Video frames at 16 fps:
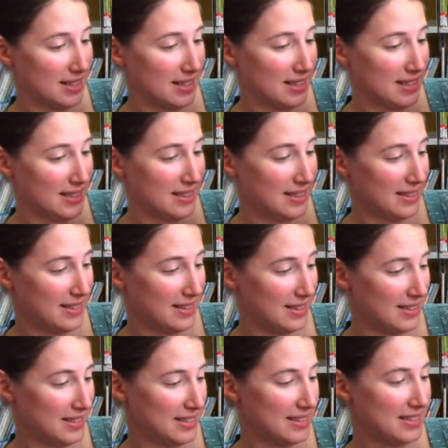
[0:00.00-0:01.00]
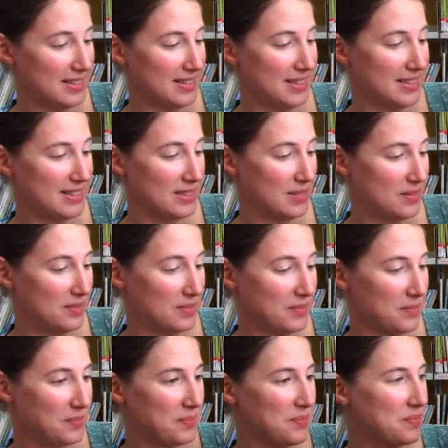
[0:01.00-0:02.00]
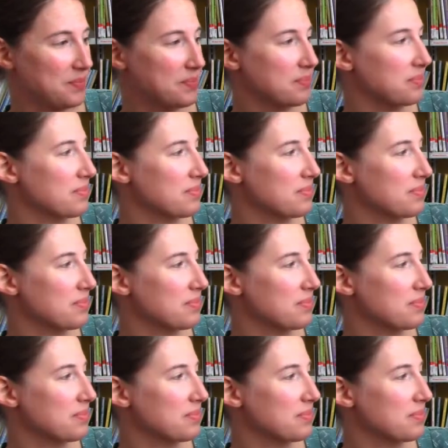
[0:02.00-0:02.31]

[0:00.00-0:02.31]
(no one is talking)